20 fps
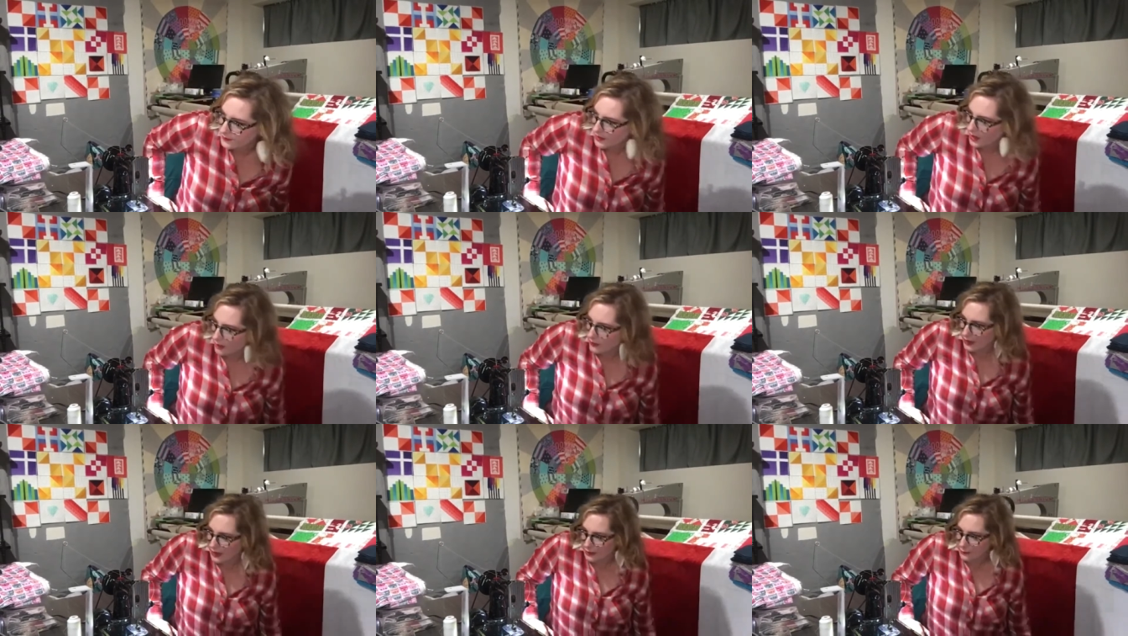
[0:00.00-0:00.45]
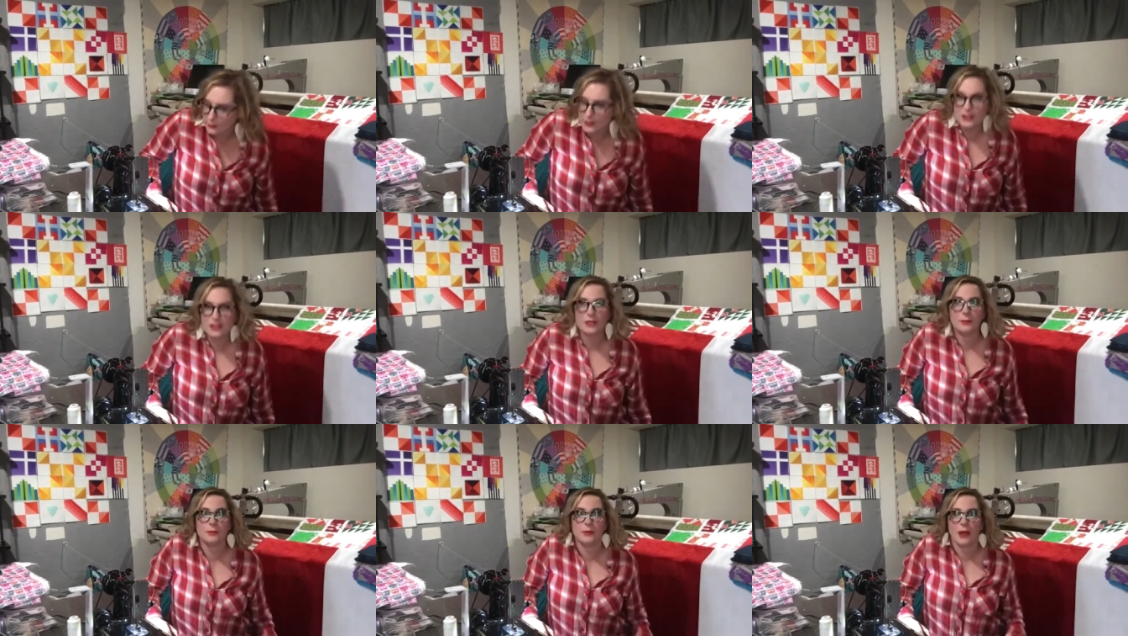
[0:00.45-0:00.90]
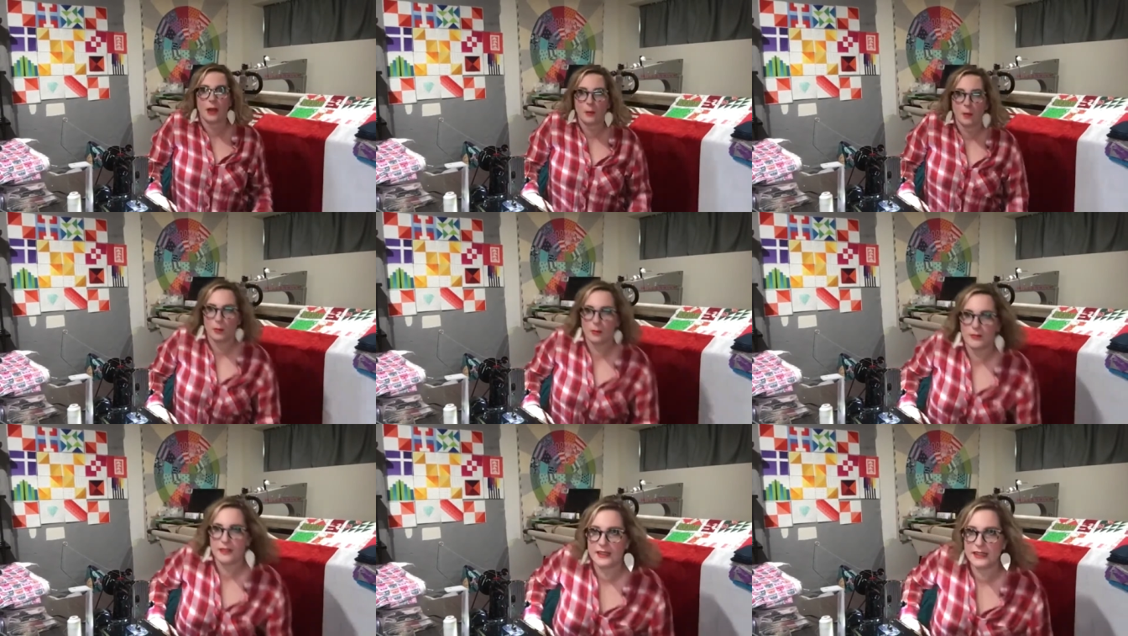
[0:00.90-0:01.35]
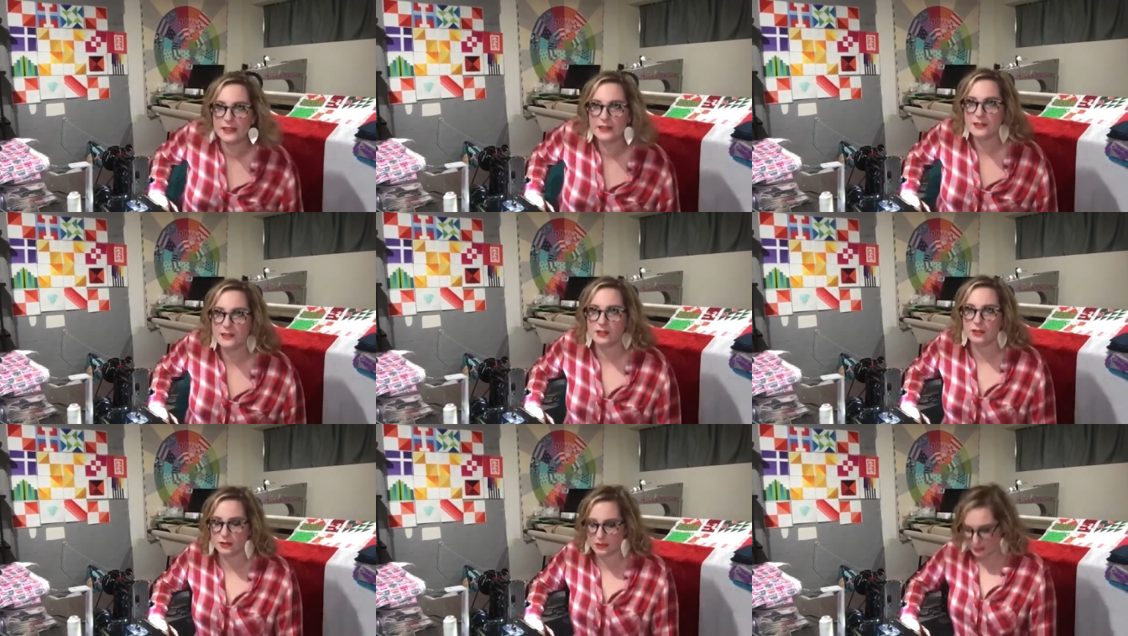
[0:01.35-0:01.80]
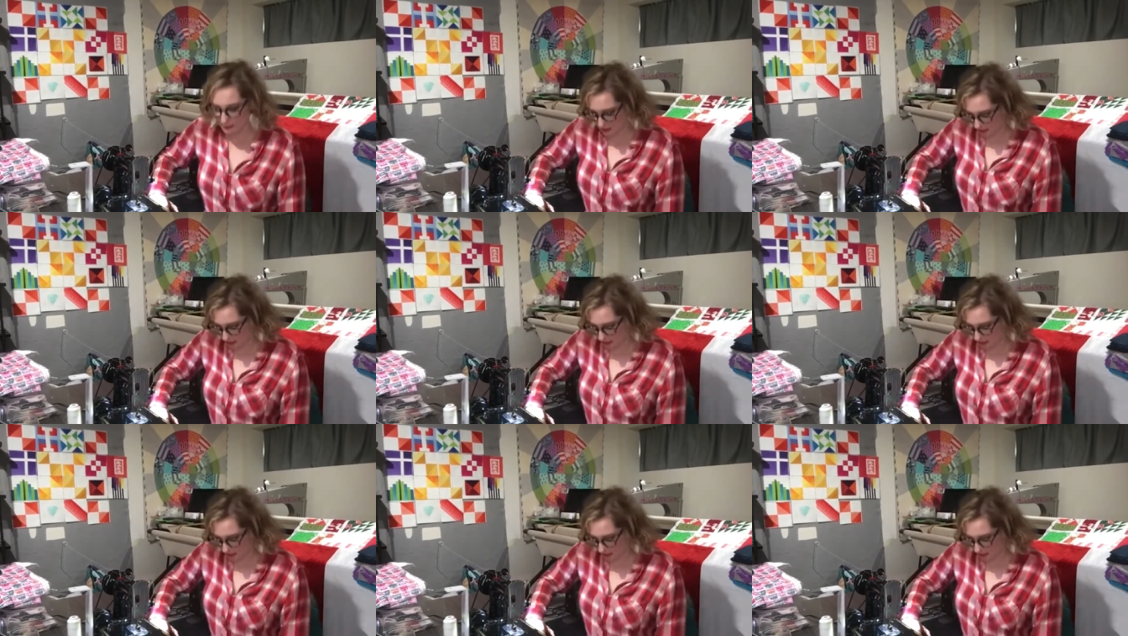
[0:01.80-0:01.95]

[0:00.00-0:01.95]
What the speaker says: All right, we should probably do some